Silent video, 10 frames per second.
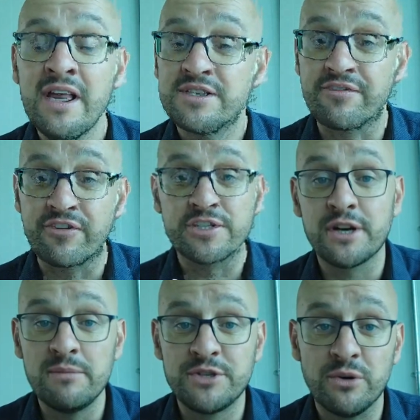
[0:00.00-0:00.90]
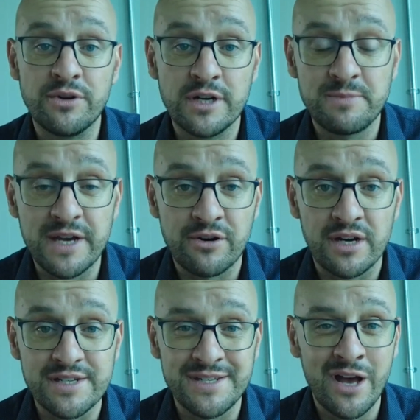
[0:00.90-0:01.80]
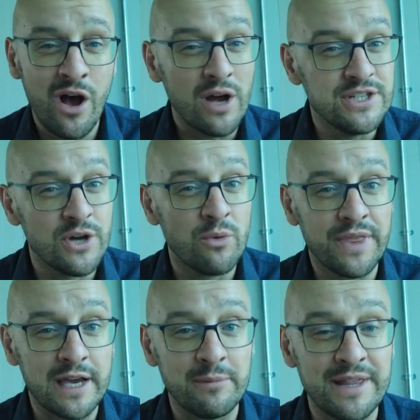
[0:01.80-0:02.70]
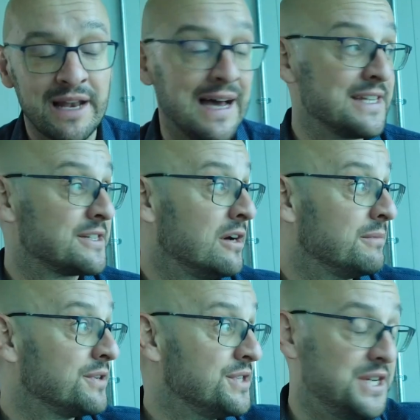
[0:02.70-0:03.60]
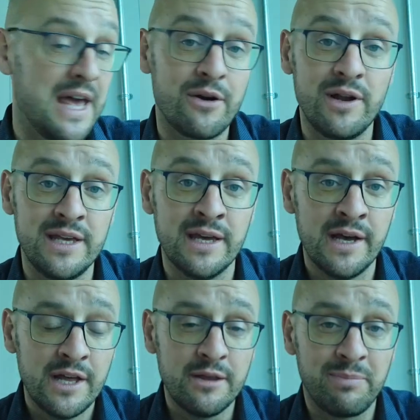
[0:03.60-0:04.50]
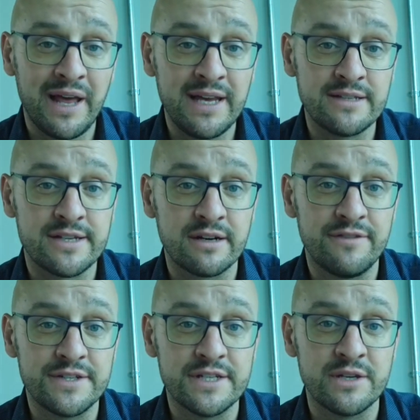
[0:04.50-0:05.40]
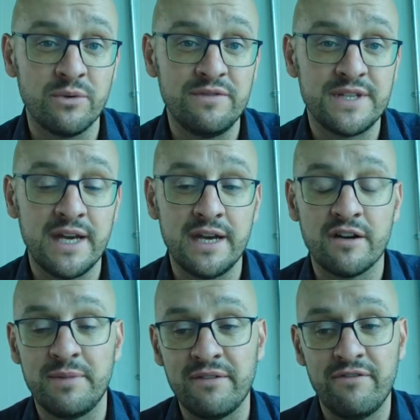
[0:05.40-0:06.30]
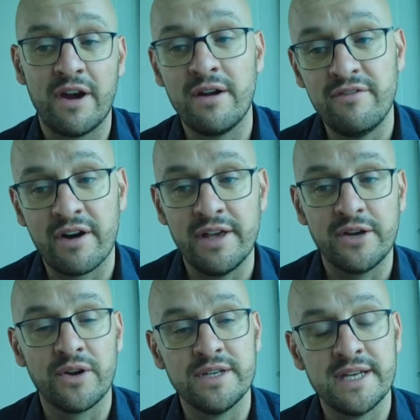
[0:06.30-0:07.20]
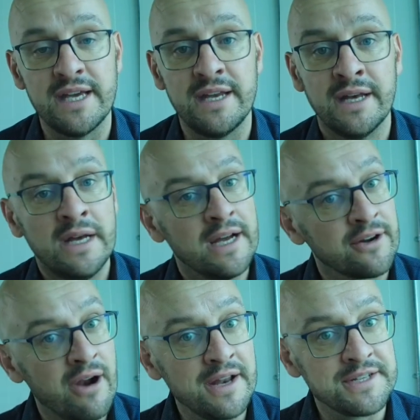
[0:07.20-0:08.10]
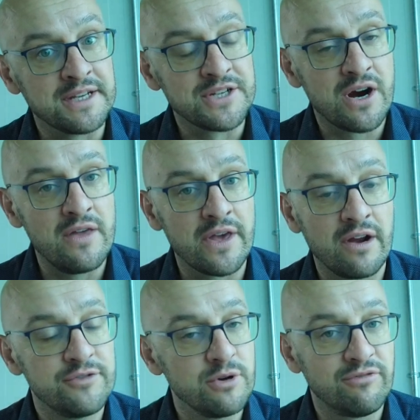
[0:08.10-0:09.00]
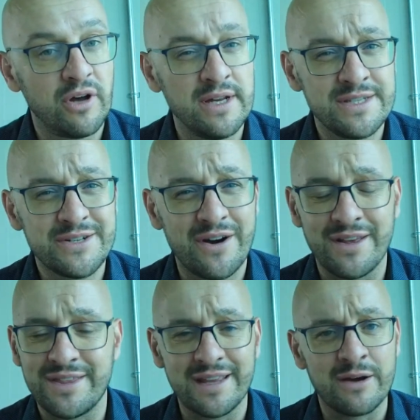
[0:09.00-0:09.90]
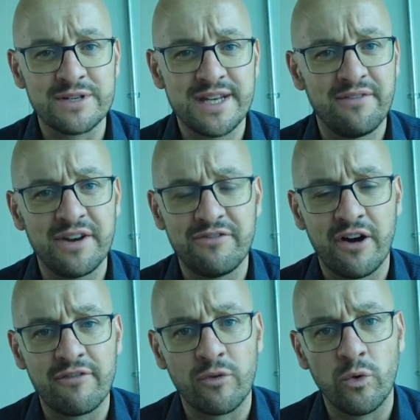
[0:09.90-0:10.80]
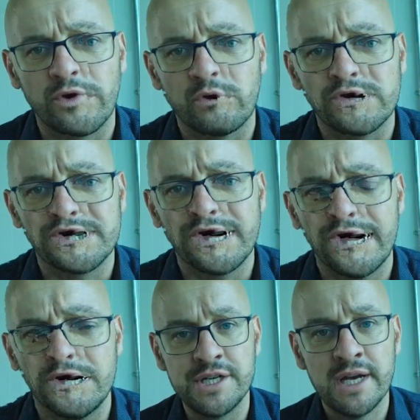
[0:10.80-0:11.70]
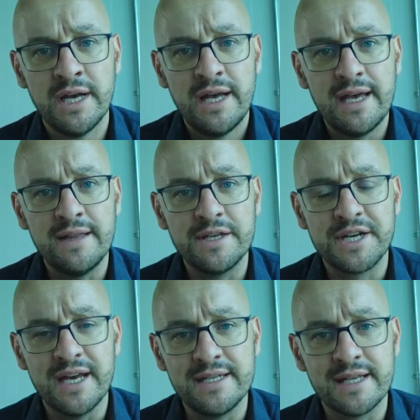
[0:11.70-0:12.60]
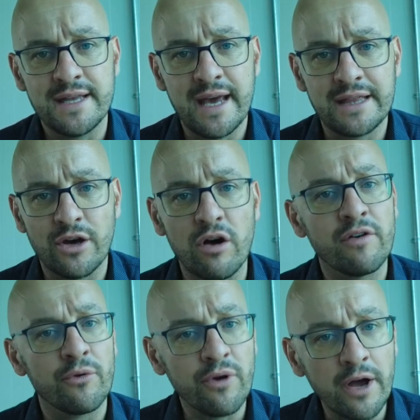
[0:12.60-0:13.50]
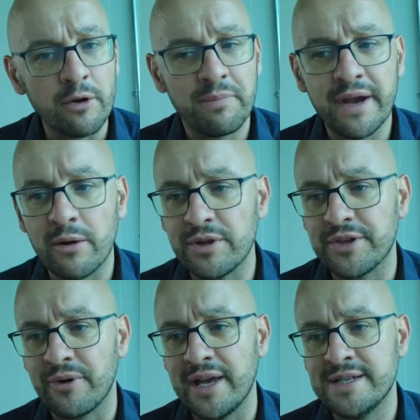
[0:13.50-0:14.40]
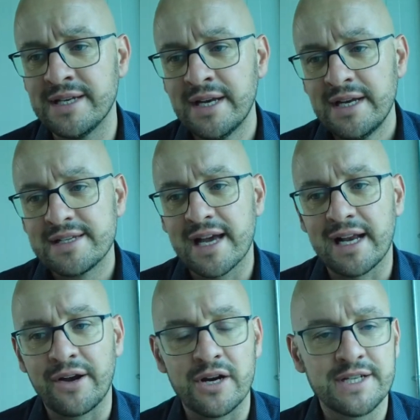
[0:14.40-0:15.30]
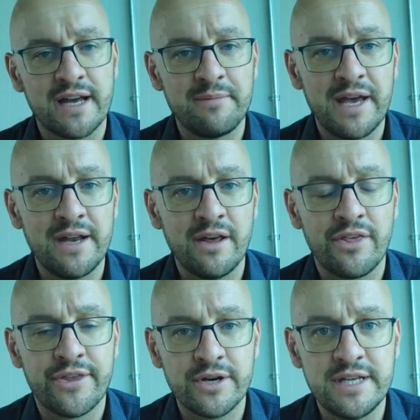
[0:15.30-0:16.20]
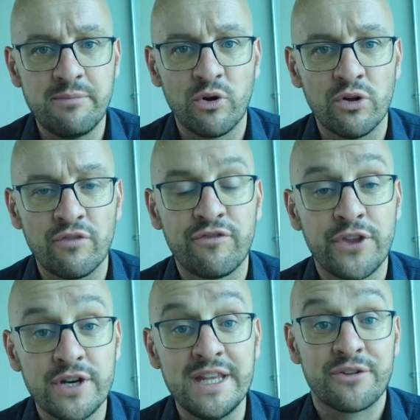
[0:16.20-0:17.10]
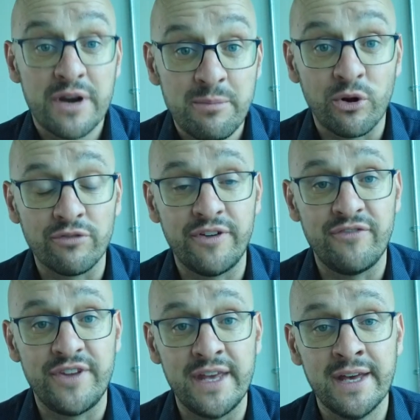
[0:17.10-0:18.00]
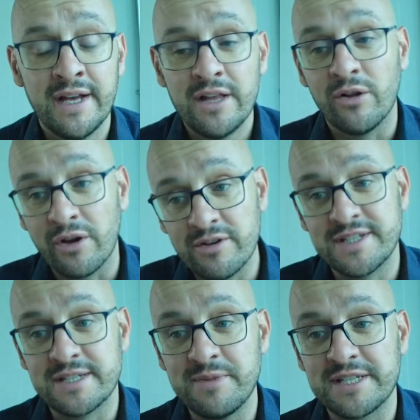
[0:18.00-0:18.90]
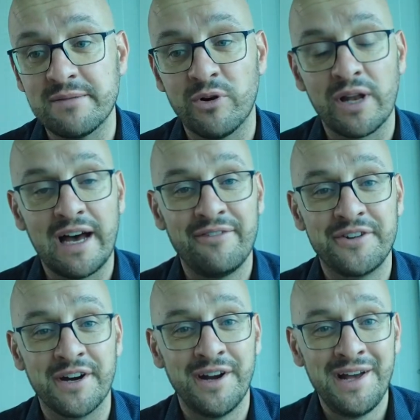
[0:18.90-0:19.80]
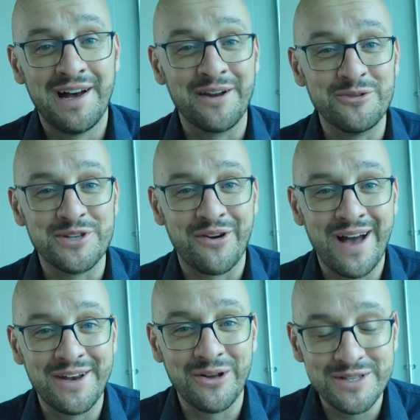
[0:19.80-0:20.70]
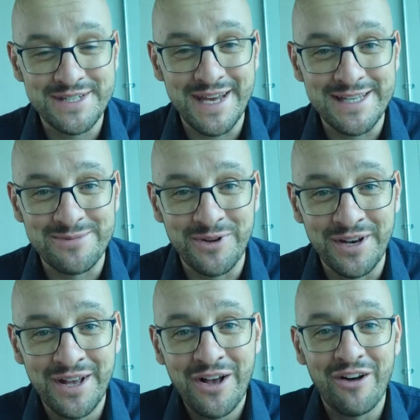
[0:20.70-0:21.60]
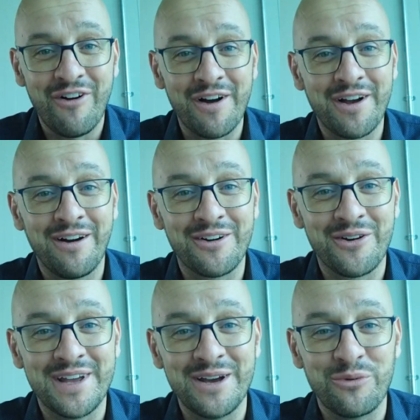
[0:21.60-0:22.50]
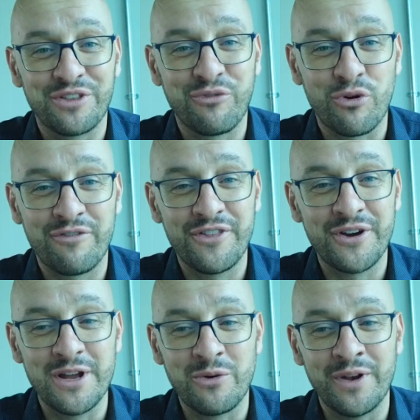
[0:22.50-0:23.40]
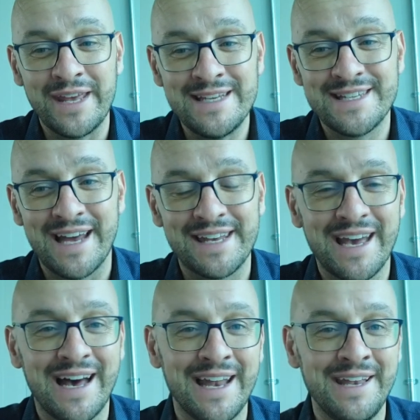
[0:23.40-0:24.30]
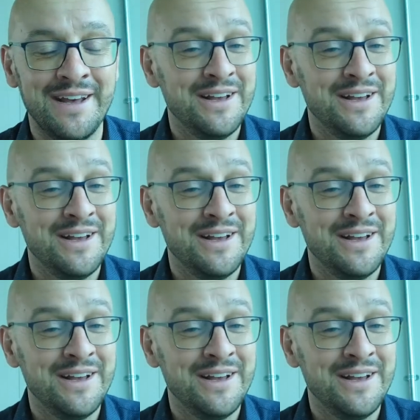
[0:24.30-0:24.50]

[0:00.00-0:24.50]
It's the first time 200 has been crossed. I don't think it'll be the last time, because generally the playing surfaces that we've seen here have been very, very good indeed. And credit to Qatar, they got off to a flying start. I think they were 75 for 1 at one stage in the chase in the 8th over, right up there with the rate. Saklan Arshad made a 33 ball 50, although he's dismissed the ball after, and it was the grand old statesman of Hong Kong cricket with 4 for 31, Isan Khan.